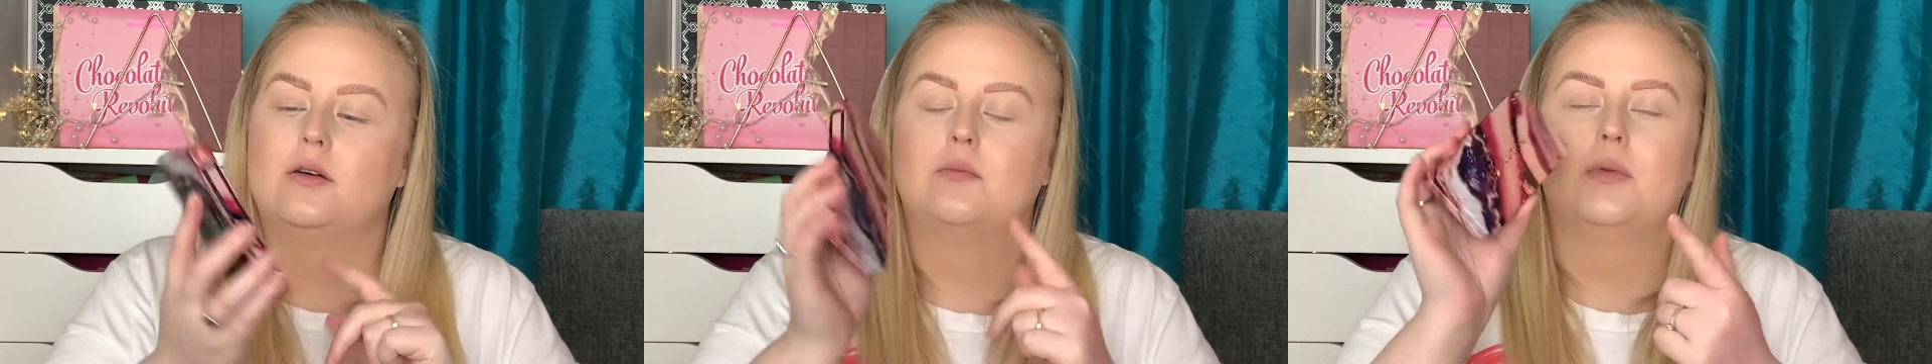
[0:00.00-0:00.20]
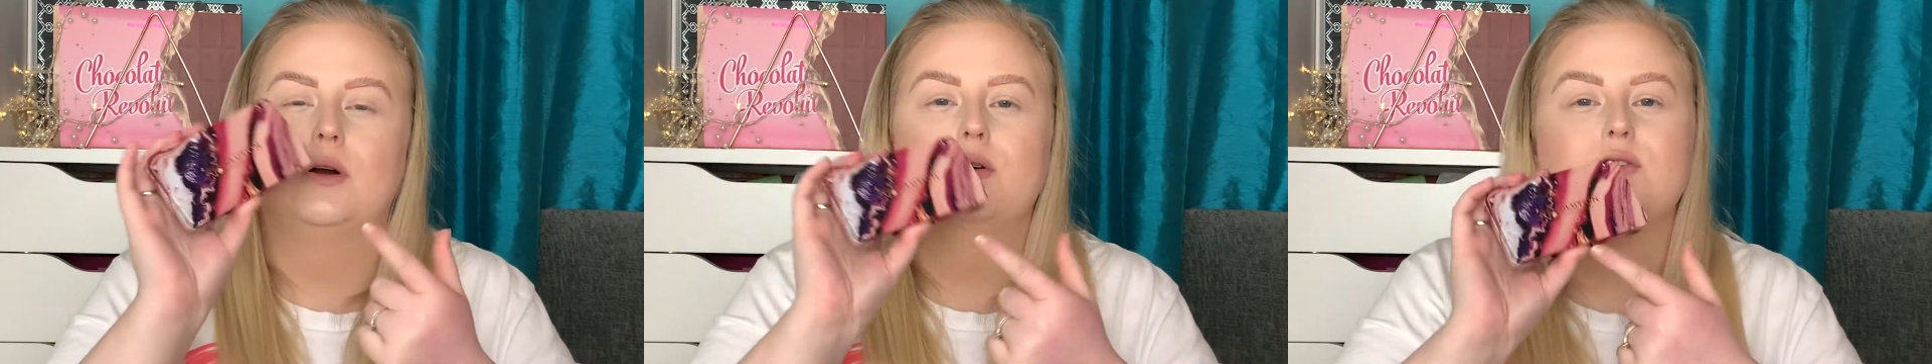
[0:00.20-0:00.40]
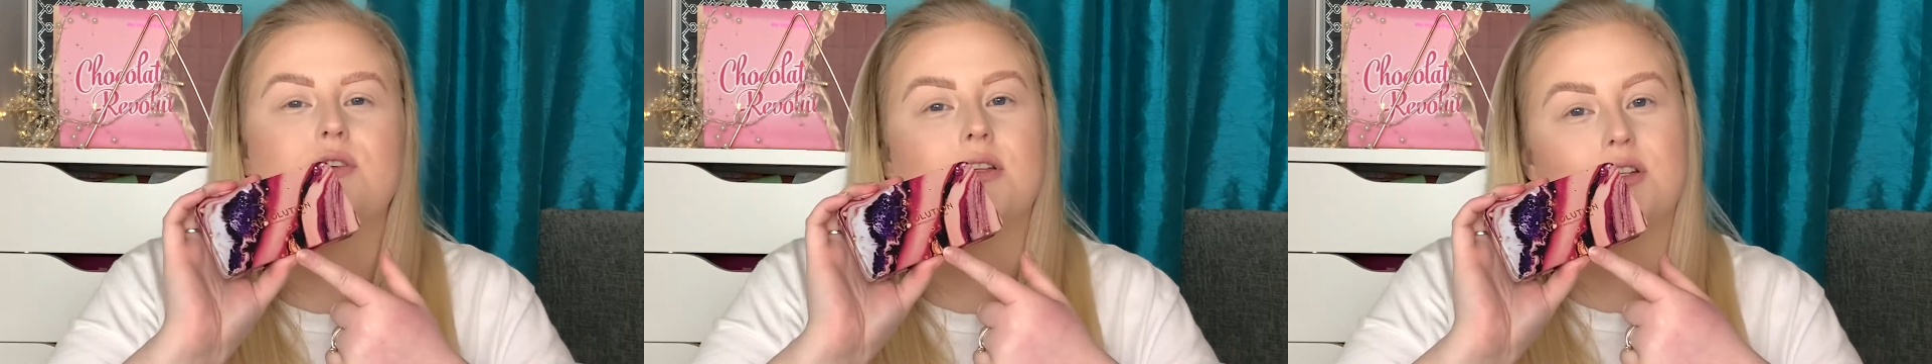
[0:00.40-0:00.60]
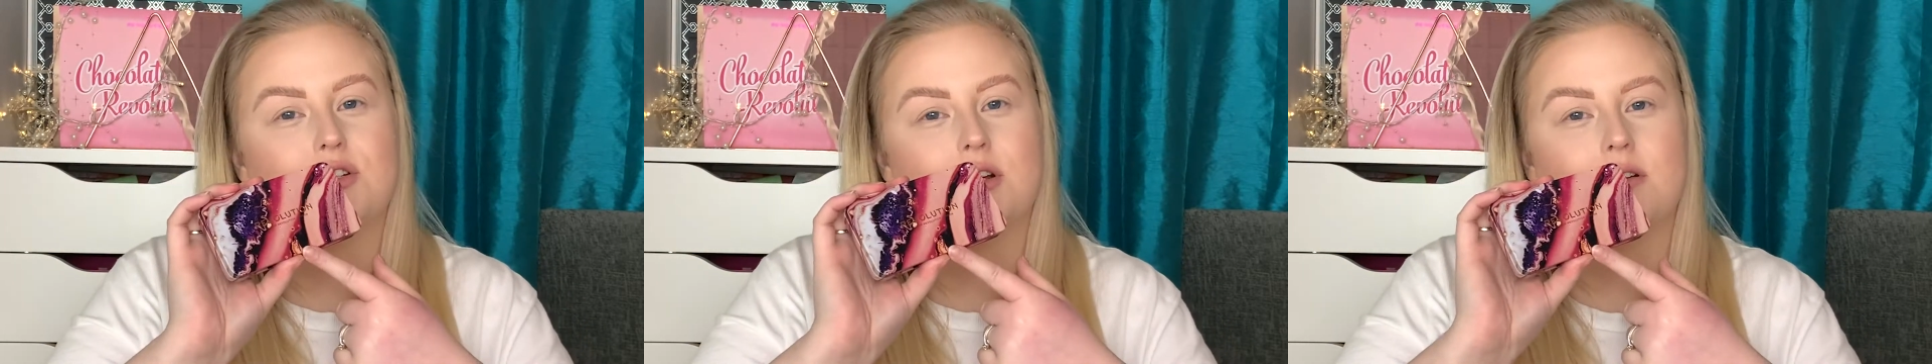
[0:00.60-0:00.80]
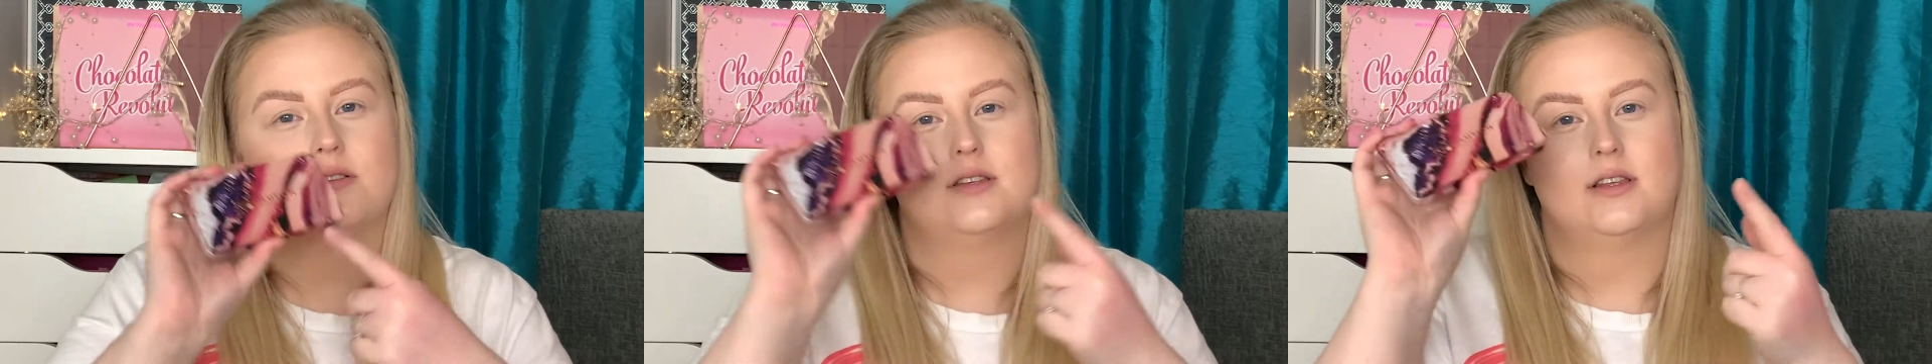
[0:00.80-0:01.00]
but I was really
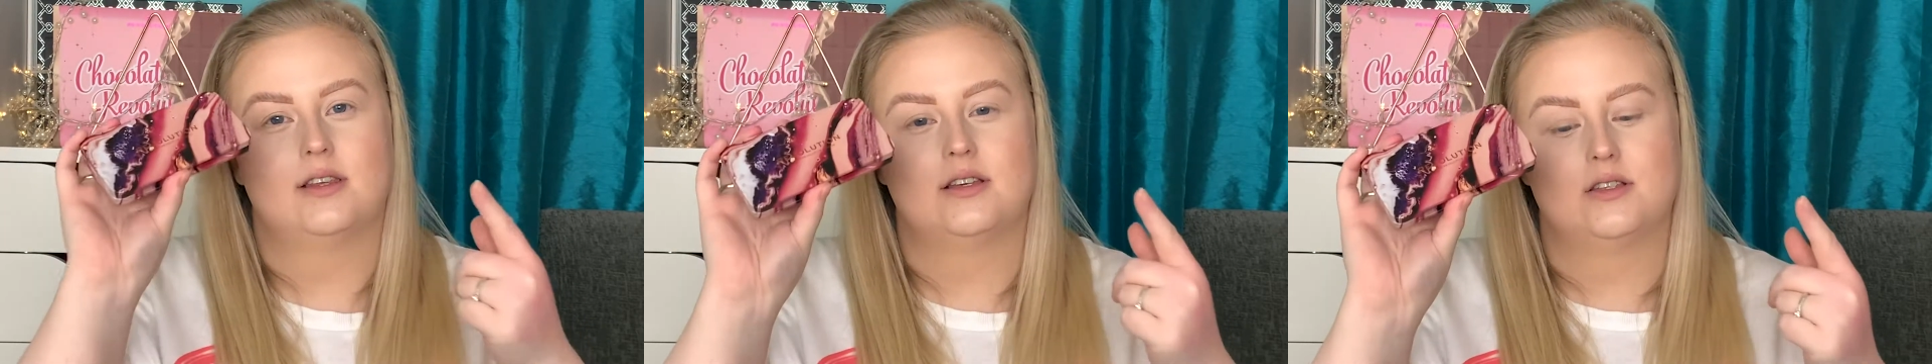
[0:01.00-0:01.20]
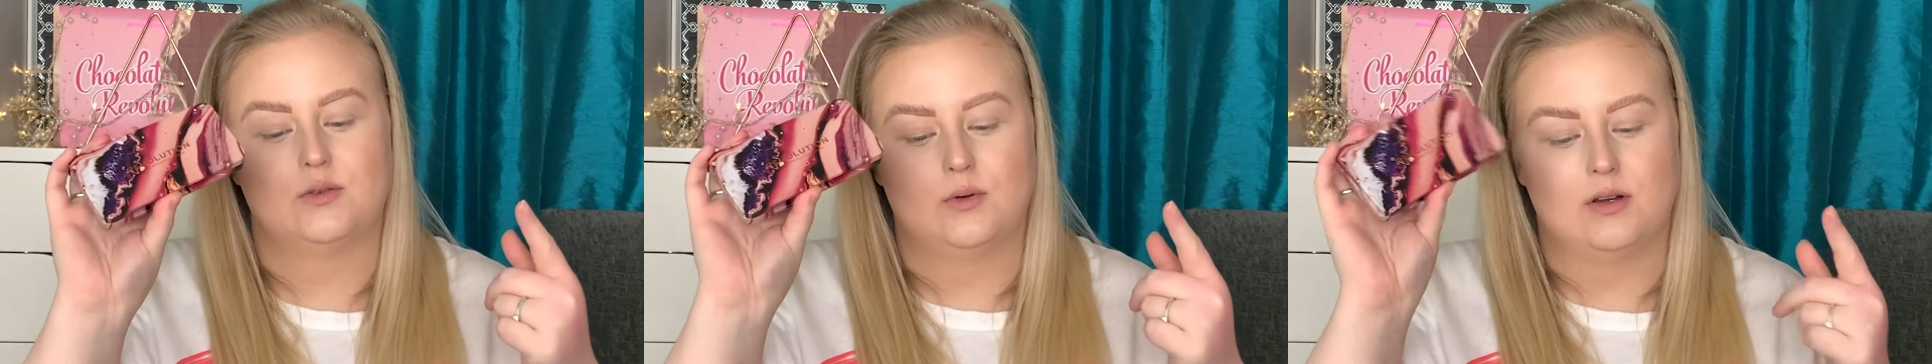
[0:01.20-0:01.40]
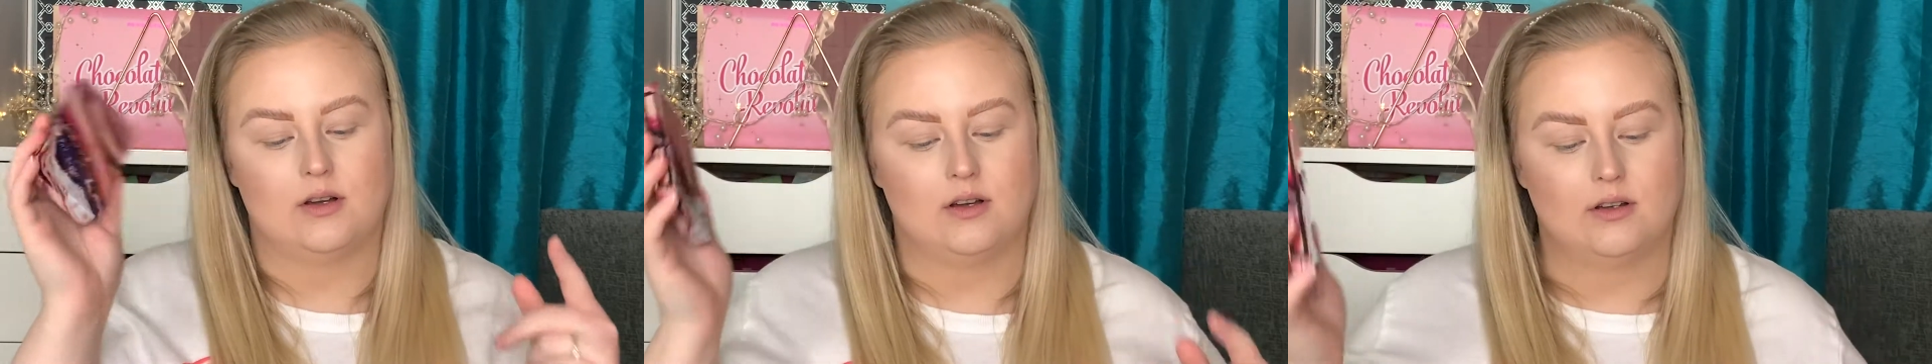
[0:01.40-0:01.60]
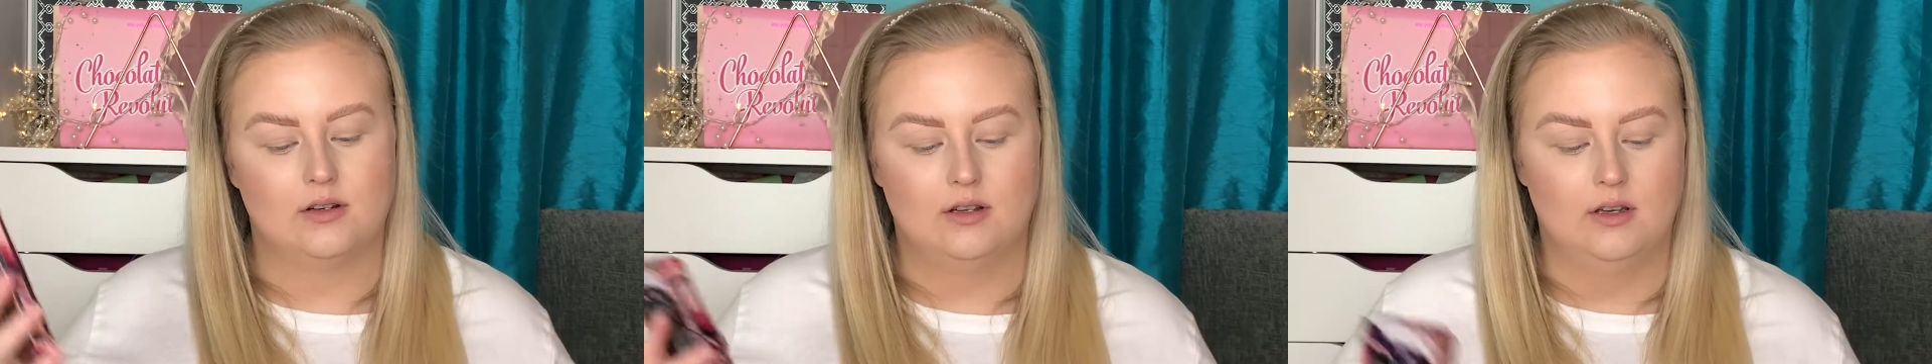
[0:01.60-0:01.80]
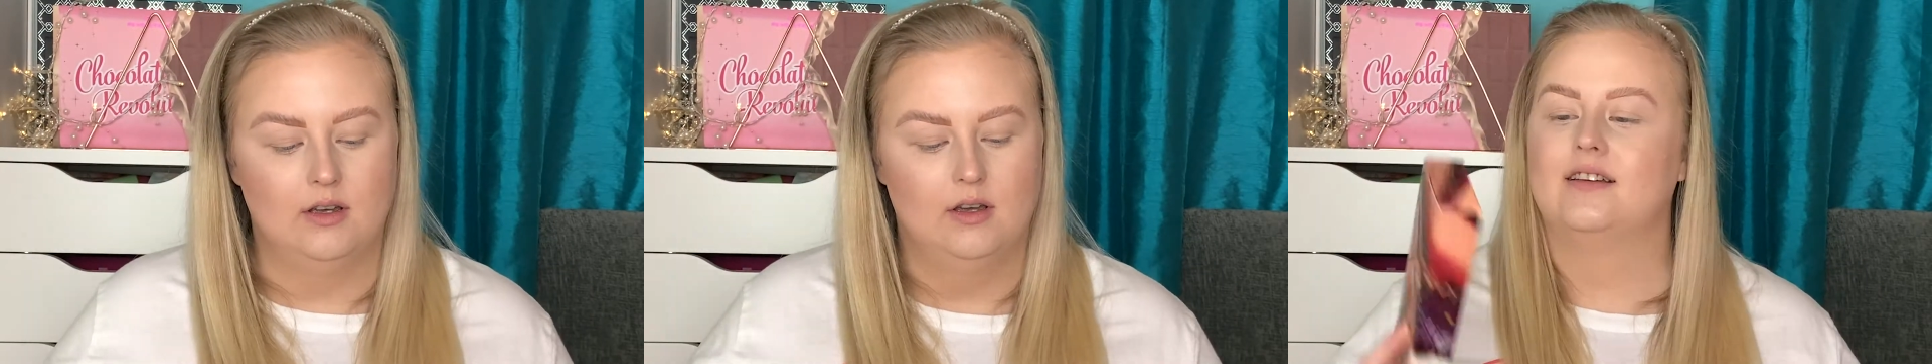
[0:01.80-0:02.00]
drawn to this one.
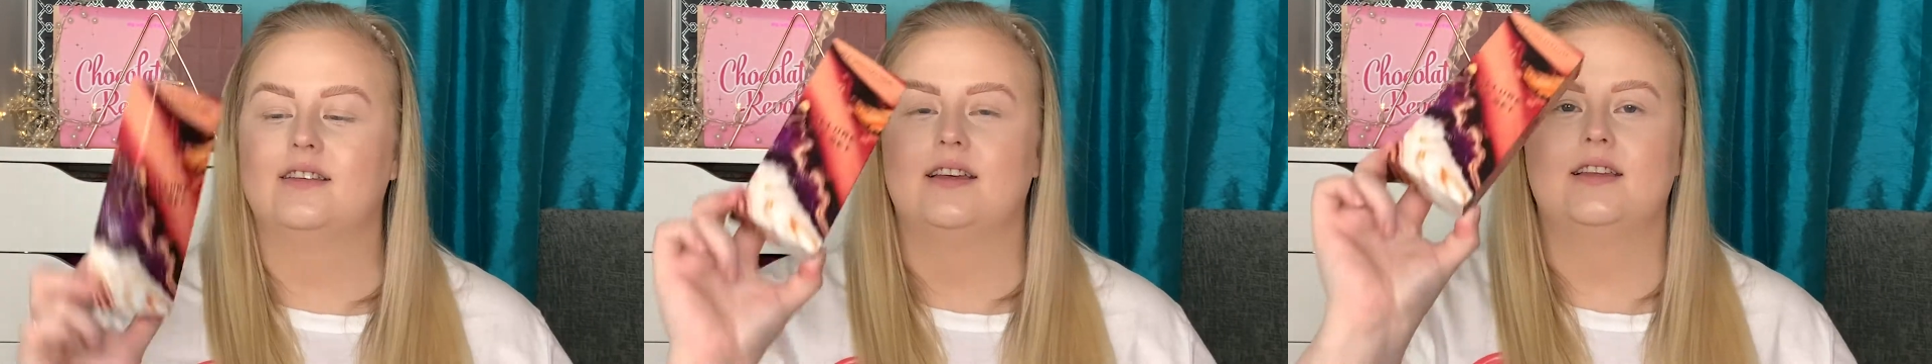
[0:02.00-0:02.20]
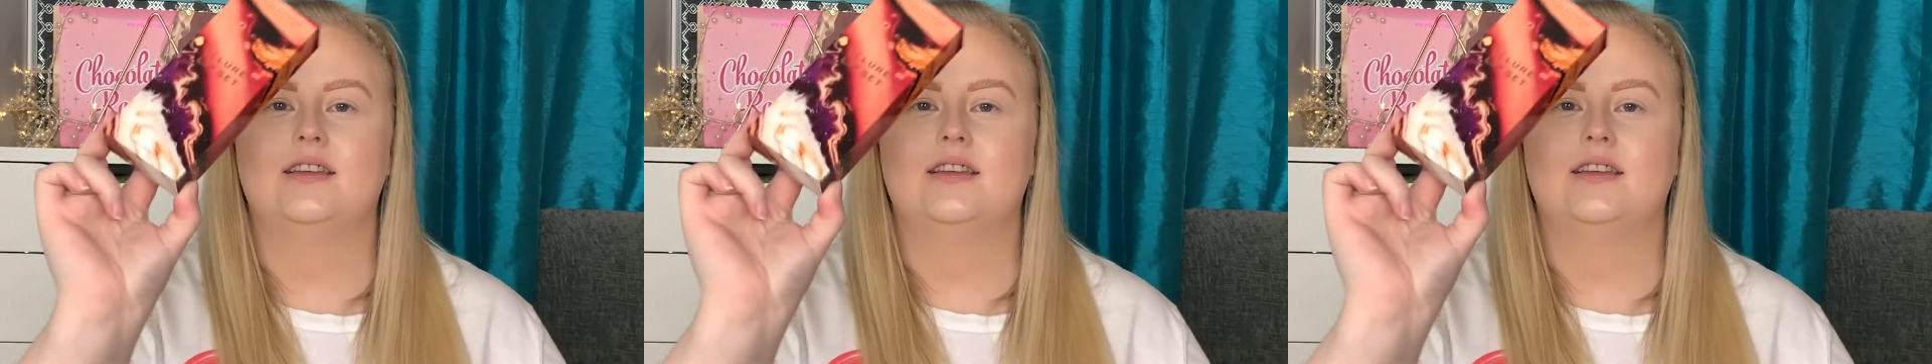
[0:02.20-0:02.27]
And then